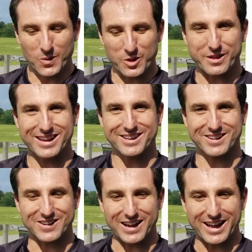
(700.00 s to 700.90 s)
Well, thank you.
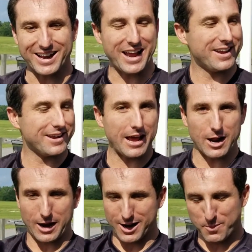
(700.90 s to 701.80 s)
And
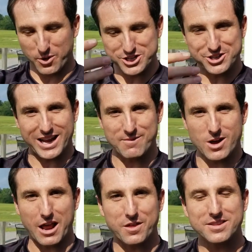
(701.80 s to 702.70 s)
I appreciate you having me on.
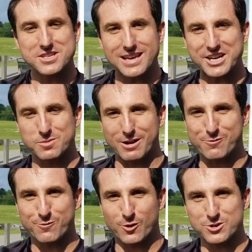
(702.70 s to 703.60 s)
I think this is actually my
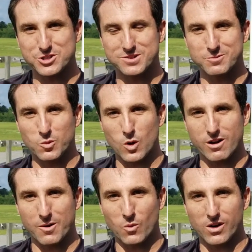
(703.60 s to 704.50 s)
first
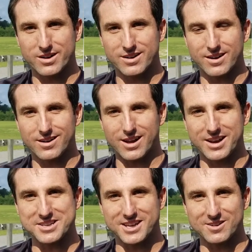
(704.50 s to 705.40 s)
one-on-one
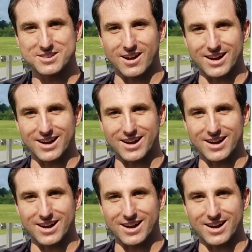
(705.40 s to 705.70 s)
NSL talk.